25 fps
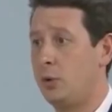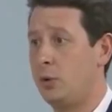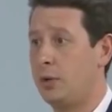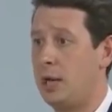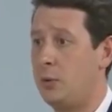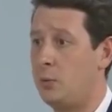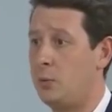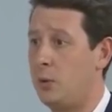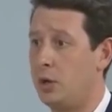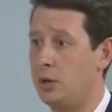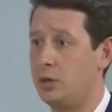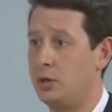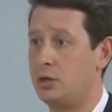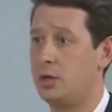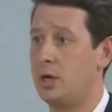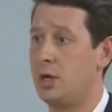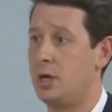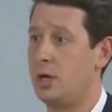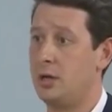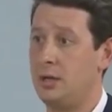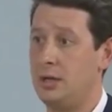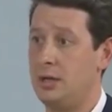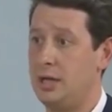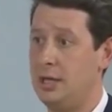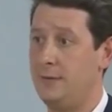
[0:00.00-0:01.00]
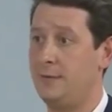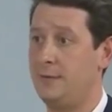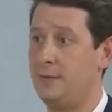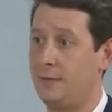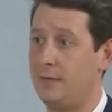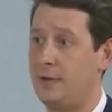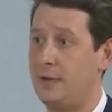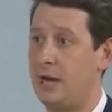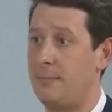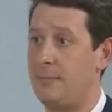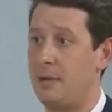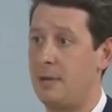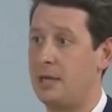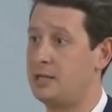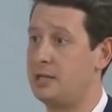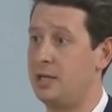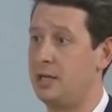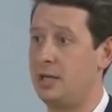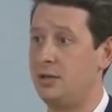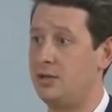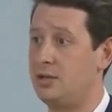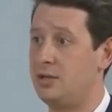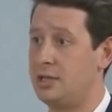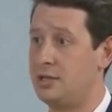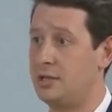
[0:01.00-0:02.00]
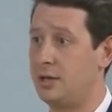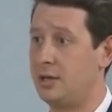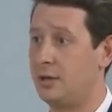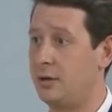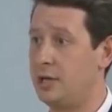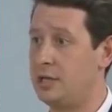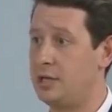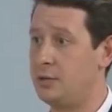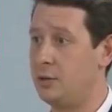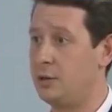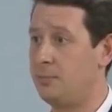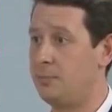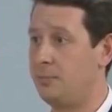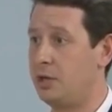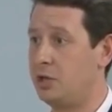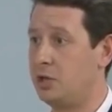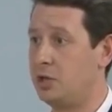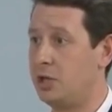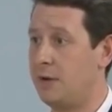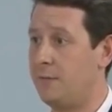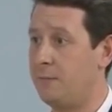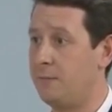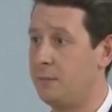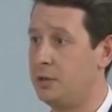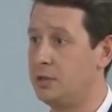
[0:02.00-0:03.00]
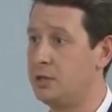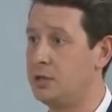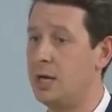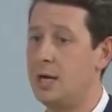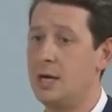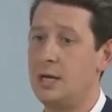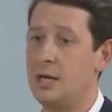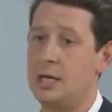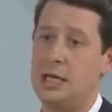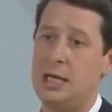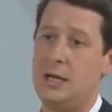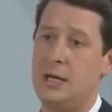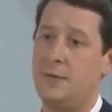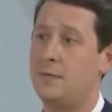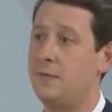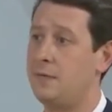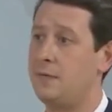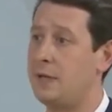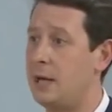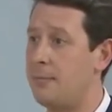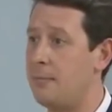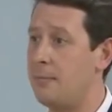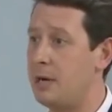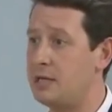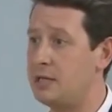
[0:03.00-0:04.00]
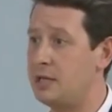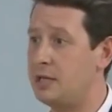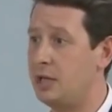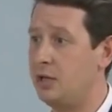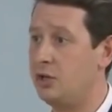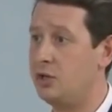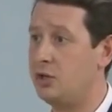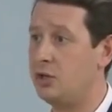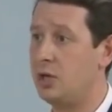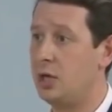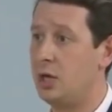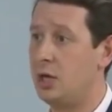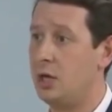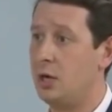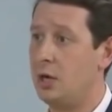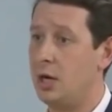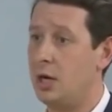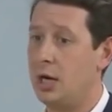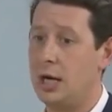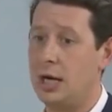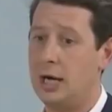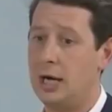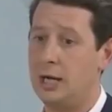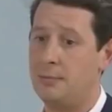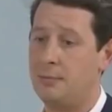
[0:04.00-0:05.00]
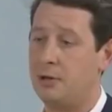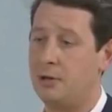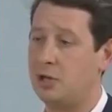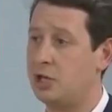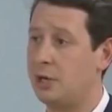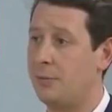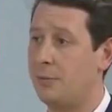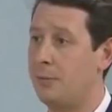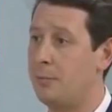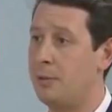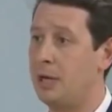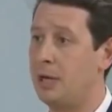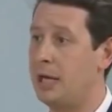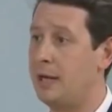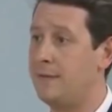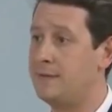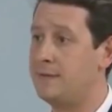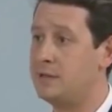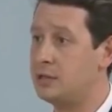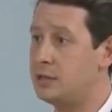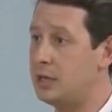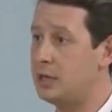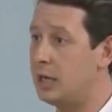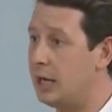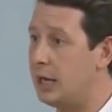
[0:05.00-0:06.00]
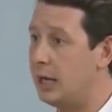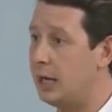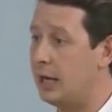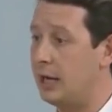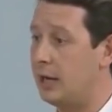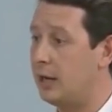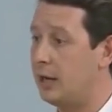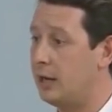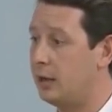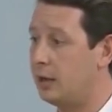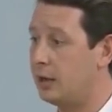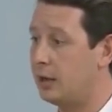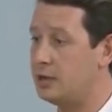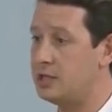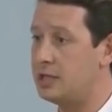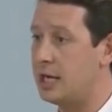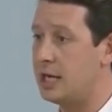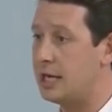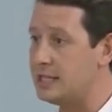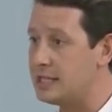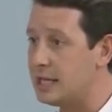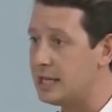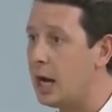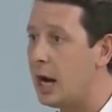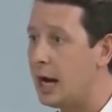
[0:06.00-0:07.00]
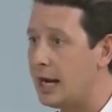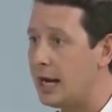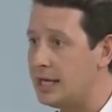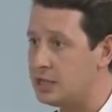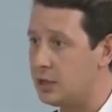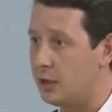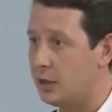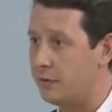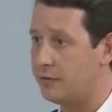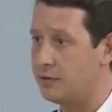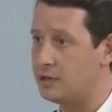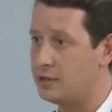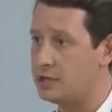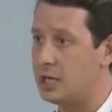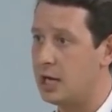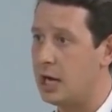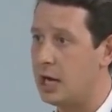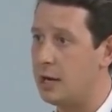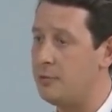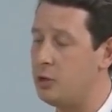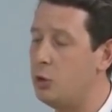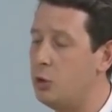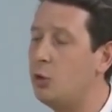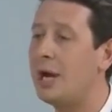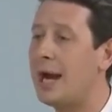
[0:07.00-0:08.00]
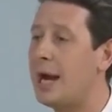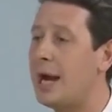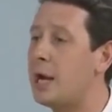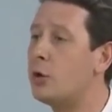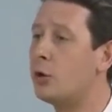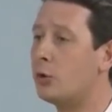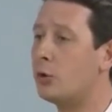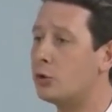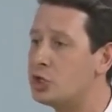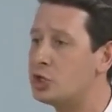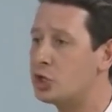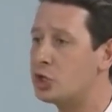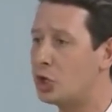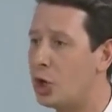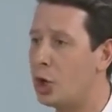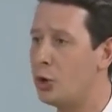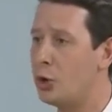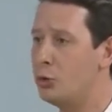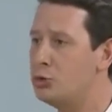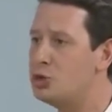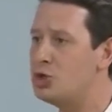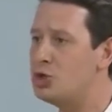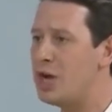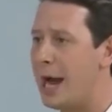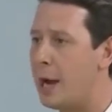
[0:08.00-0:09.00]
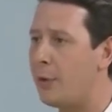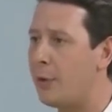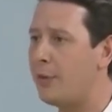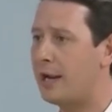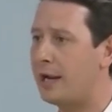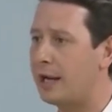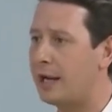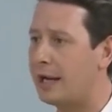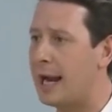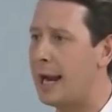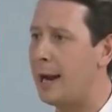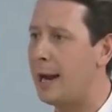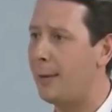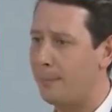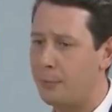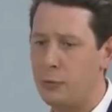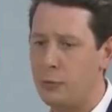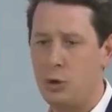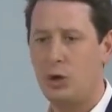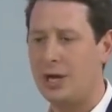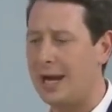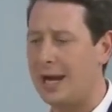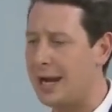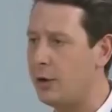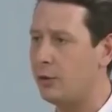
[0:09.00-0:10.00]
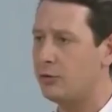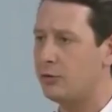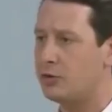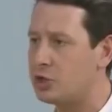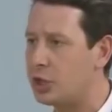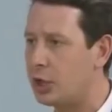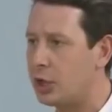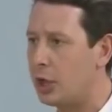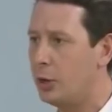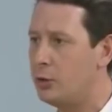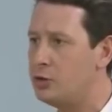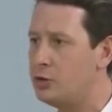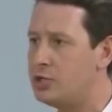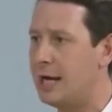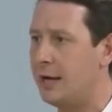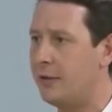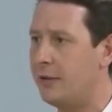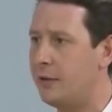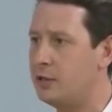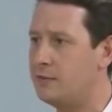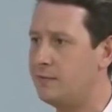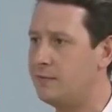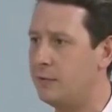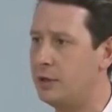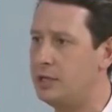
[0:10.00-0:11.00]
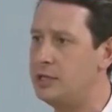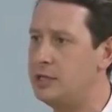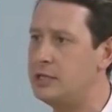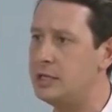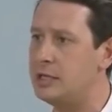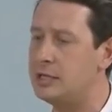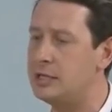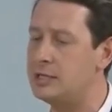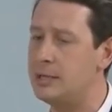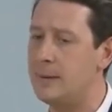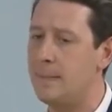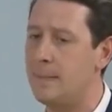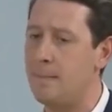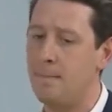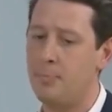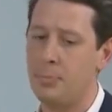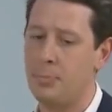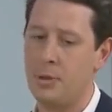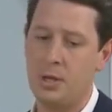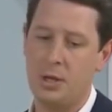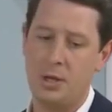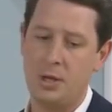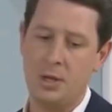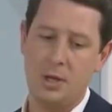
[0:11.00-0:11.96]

and tweet what they want, even if that message disagrees with the British government, even if that message the British government believes contains lies a lot of the time. You cannot just close down that account. You cannot just close down those voices.